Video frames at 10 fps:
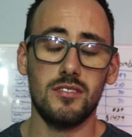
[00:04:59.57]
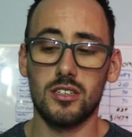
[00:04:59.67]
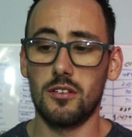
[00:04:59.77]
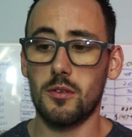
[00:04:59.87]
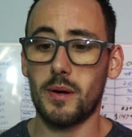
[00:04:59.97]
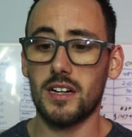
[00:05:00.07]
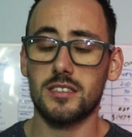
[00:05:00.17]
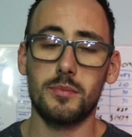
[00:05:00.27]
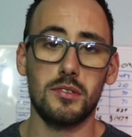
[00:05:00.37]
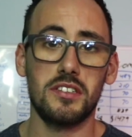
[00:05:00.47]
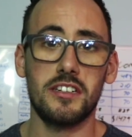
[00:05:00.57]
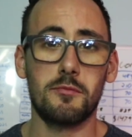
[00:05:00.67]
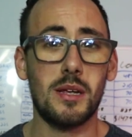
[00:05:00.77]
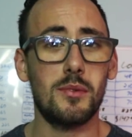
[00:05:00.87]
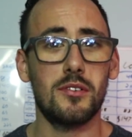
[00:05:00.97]
you know, the possibility
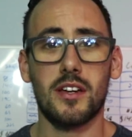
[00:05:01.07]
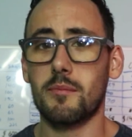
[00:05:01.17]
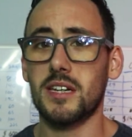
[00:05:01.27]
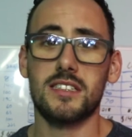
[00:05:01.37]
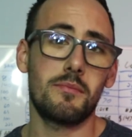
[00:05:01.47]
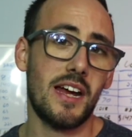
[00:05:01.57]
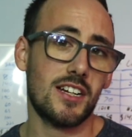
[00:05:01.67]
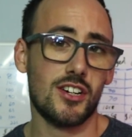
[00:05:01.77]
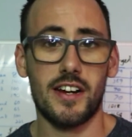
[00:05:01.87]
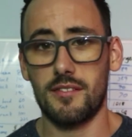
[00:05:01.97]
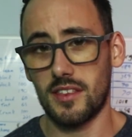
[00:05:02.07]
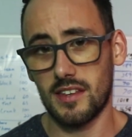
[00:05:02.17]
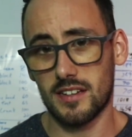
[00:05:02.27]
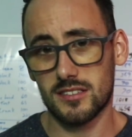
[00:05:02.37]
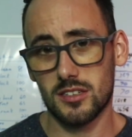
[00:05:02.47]
of maybe doing a mix and match kind of a
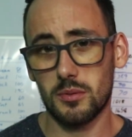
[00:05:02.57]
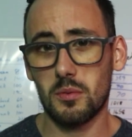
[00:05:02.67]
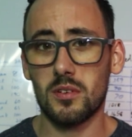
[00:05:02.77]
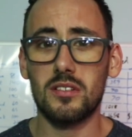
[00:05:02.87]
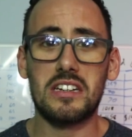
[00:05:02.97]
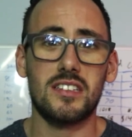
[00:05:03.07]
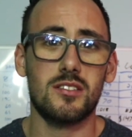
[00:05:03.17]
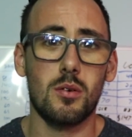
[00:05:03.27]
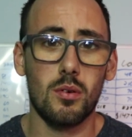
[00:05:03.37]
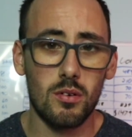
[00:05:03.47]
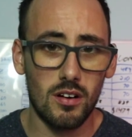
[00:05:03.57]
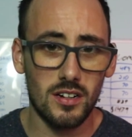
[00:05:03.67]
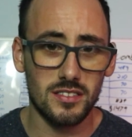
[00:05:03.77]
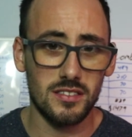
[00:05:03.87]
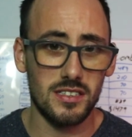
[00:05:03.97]
thing. So we want to look at the total cost of